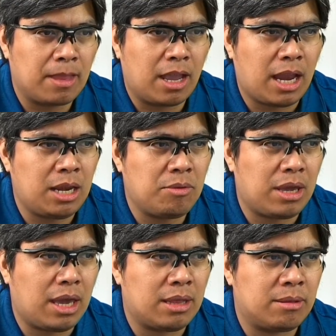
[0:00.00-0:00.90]
Anyway,
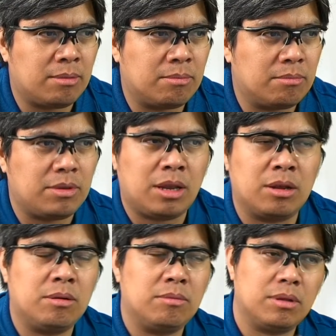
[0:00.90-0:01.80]
and you
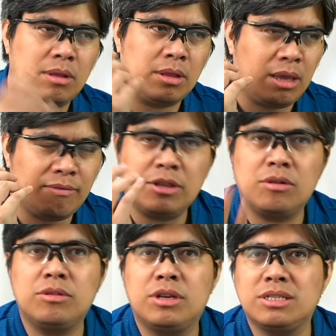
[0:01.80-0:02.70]
know, even though
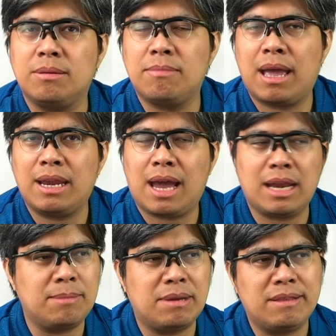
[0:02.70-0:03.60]
there's demand, high
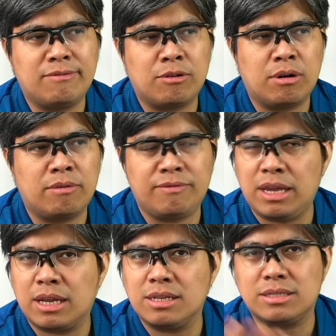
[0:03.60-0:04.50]
demand for
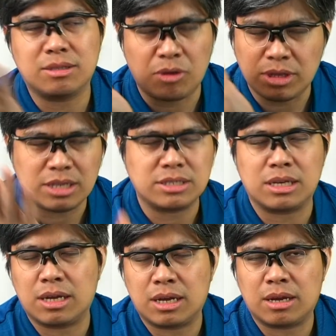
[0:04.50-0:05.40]
vehicles, whether it's
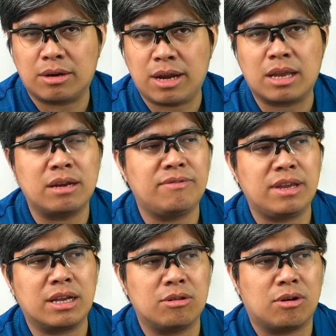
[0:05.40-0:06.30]
a regular
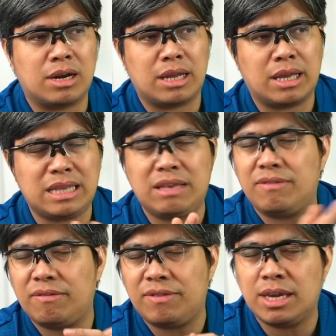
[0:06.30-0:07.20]
vehicle or an
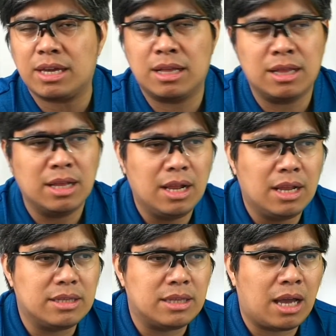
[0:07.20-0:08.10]
EV vehicle,
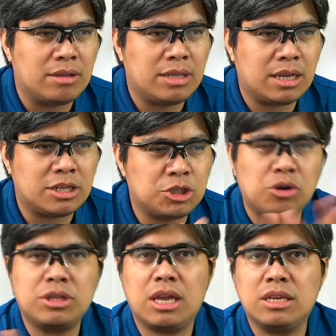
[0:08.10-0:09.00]
now the
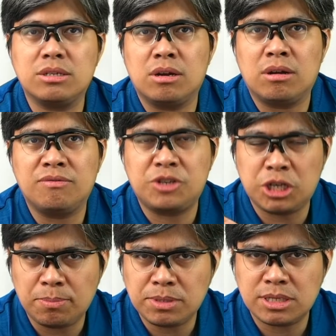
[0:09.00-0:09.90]
shortage of
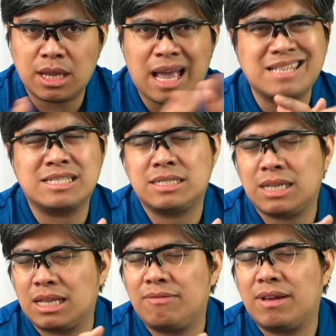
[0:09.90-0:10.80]
chips has
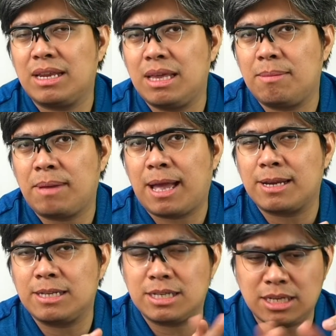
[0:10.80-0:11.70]
significant impact,
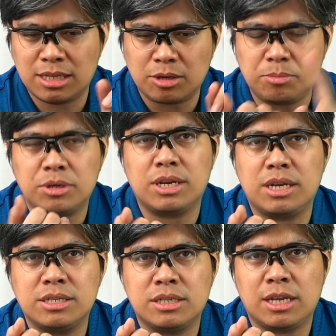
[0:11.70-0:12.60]
not just in the computer
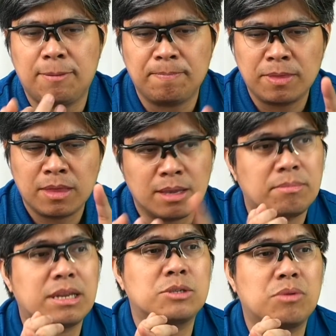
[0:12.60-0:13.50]
industry,
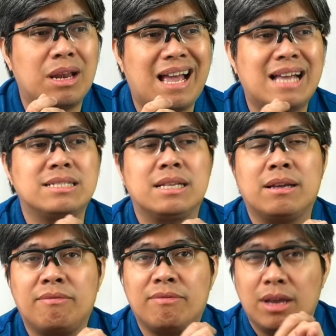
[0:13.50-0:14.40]
but as well as
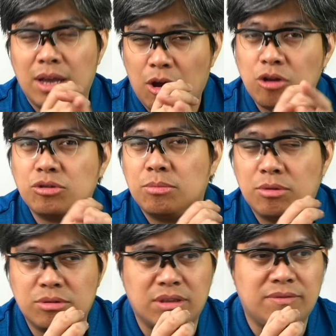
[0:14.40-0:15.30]
the
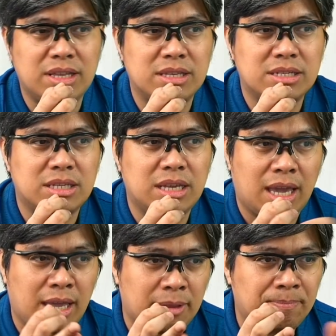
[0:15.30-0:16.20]
automotive industry.
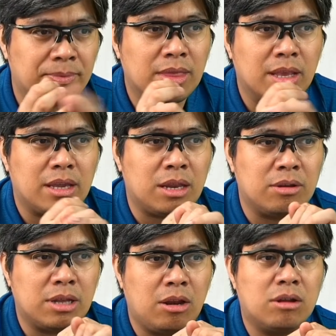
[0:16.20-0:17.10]
And you know,
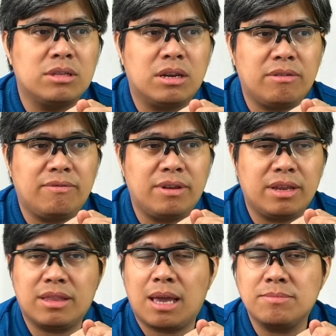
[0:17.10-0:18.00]
the long delivery
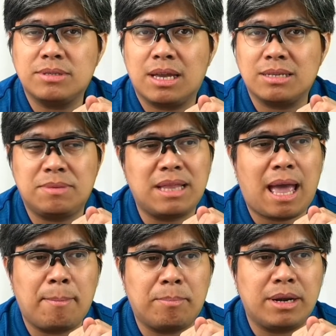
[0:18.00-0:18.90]
times has been
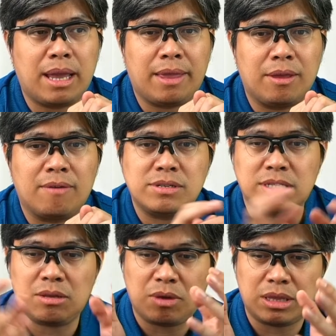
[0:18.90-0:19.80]
hampered, and
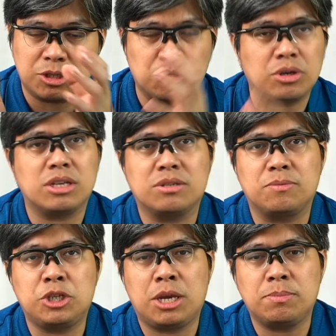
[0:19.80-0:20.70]
obviously with the shortage of
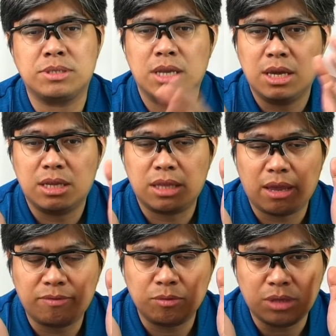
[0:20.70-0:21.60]
chips, they
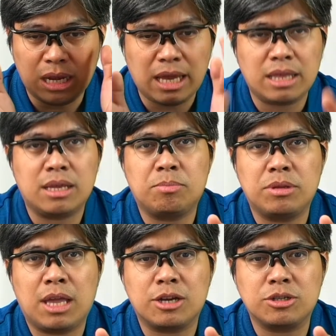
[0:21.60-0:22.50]
have to delay their
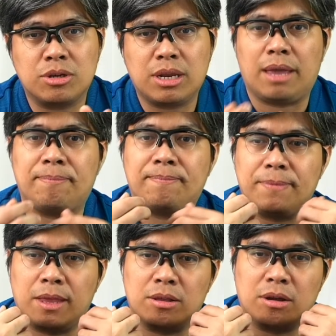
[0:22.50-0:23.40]
production and,
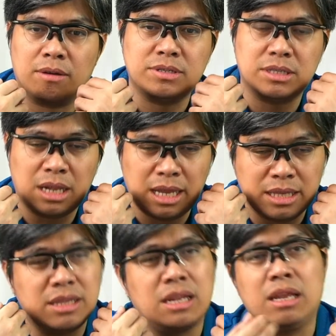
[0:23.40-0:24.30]
you know, obviously delay
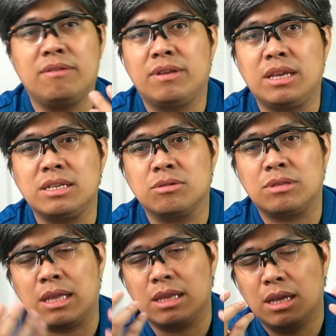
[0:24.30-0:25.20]
the delivery so
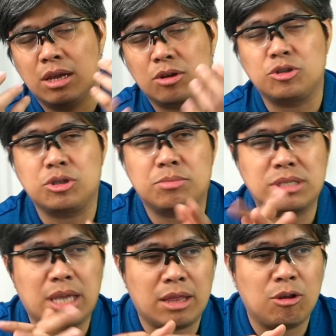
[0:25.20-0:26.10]
that consumers
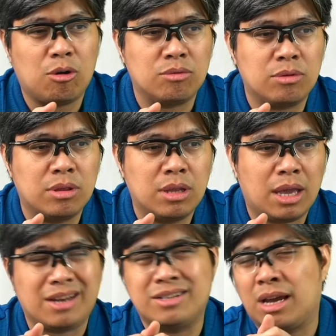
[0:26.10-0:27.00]
can own
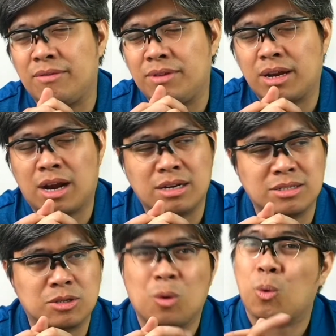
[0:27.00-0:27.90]
and drive their cars
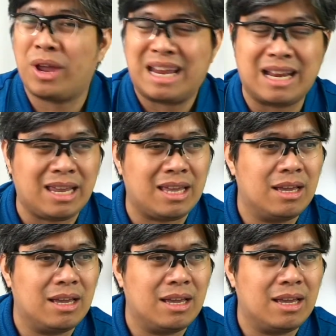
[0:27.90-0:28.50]
quickly.